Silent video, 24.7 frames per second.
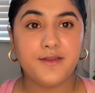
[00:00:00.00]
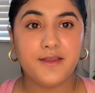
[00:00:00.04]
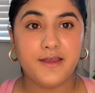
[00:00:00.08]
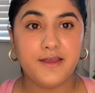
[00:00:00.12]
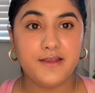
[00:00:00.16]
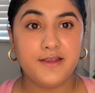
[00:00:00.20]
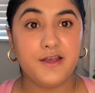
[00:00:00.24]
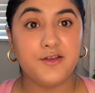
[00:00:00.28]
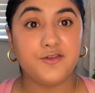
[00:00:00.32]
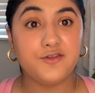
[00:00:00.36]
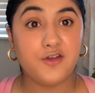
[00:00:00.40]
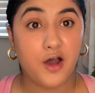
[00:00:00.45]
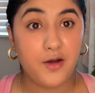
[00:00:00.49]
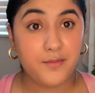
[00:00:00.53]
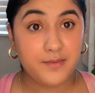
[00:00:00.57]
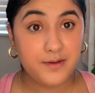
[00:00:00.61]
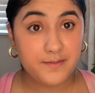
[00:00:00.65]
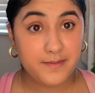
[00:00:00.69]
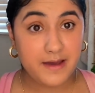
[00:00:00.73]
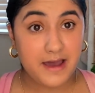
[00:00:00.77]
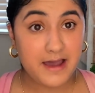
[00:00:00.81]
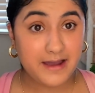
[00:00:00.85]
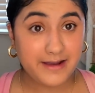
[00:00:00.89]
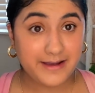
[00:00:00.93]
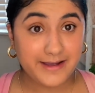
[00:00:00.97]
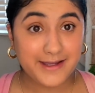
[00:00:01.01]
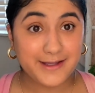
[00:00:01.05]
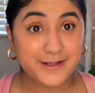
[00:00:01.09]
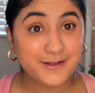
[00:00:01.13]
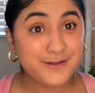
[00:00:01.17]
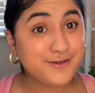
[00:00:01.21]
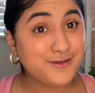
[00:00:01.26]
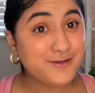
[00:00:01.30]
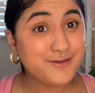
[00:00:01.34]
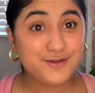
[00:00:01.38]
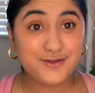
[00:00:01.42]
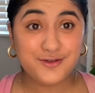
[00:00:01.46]
Yeah, so I'll be back
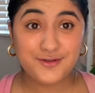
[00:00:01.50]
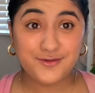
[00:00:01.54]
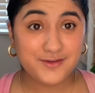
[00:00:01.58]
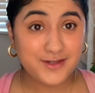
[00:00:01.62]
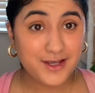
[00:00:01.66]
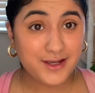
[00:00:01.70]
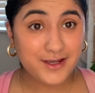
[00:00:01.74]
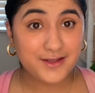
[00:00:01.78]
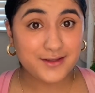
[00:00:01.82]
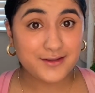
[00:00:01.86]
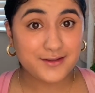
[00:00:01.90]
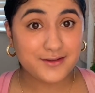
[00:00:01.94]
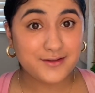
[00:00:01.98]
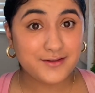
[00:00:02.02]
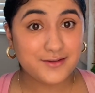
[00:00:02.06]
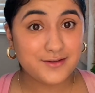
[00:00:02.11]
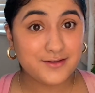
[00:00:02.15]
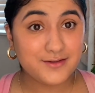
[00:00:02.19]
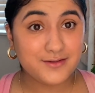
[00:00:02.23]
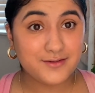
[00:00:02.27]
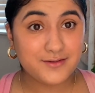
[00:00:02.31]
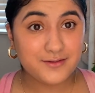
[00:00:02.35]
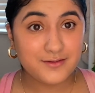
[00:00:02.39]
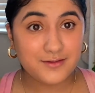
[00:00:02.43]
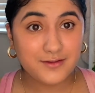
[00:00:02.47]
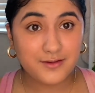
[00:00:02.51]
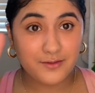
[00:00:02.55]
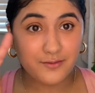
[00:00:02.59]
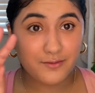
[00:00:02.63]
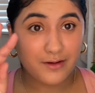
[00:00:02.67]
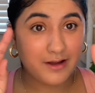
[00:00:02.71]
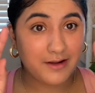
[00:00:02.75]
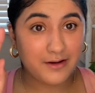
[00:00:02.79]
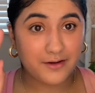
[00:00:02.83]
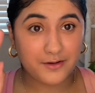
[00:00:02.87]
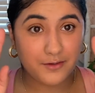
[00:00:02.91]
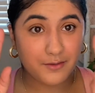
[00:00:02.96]
in 2 seconds.
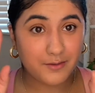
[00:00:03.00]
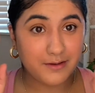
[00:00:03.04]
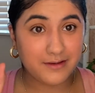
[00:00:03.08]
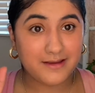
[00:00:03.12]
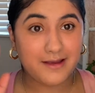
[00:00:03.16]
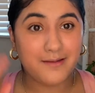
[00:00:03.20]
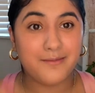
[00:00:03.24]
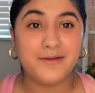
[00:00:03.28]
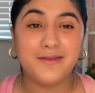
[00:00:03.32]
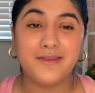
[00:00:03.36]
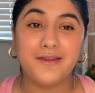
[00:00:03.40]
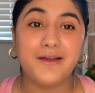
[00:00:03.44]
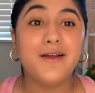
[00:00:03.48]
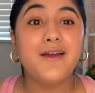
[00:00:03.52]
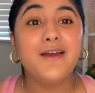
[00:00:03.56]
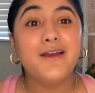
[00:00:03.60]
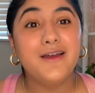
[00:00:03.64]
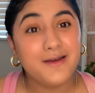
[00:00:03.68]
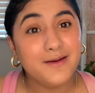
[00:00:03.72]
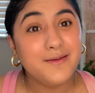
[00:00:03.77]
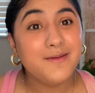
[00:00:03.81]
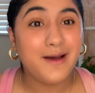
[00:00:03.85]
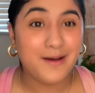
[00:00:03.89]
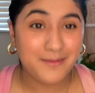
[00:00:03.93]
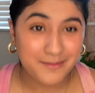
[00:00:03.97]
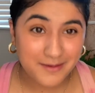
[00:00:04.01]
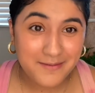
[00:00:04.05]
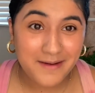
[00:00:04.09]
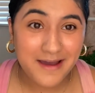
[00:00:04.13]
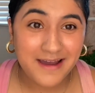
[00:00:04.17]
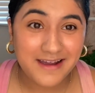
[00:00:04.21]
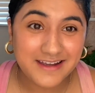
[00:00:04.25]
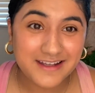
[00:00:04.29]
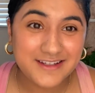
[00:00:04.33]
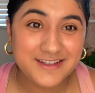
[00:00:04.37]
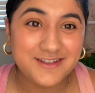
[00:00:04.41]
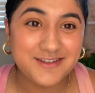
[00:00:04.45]
Well, I don't know what happened there. I'll be
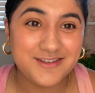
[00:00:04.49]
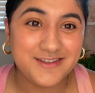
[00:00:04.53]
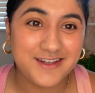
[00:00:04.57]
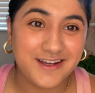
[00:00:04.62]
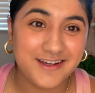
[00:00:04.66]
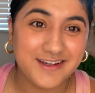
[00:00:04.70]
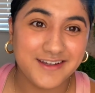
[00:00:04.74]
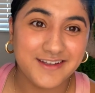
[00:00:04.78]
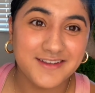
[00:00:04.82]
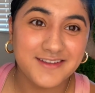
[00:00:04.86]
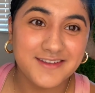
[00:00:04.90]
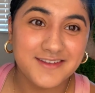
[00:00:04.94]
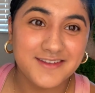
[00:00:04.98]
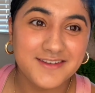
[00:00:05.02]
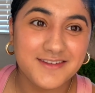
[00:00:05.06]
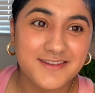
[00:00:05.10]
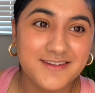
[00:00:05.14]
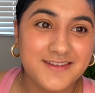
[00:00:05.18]
back in 2 seconds.